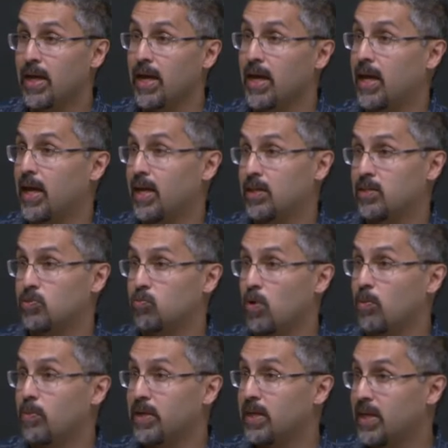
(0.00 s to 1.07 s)
And
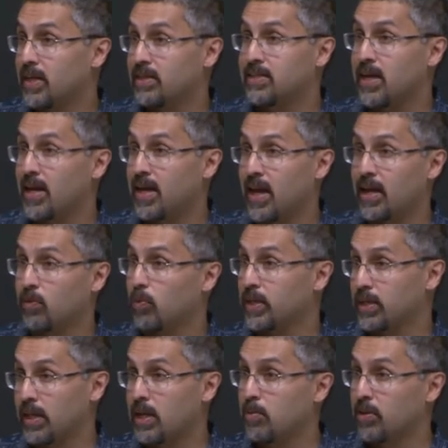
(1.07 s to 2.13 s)
when we hit a dead end, we
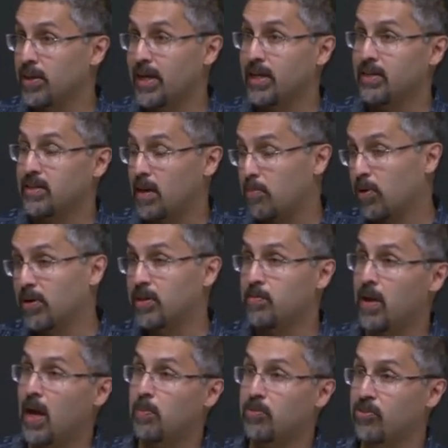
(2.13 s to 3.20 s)
label that, that part of the
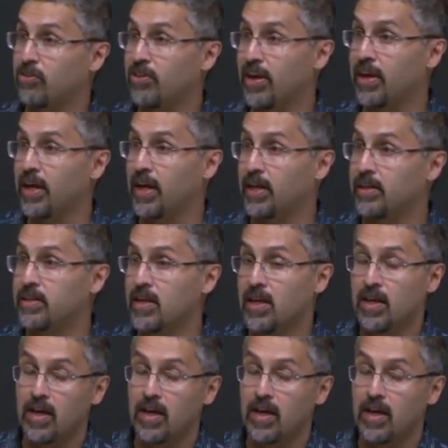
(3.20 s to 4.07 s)
map as a dead end.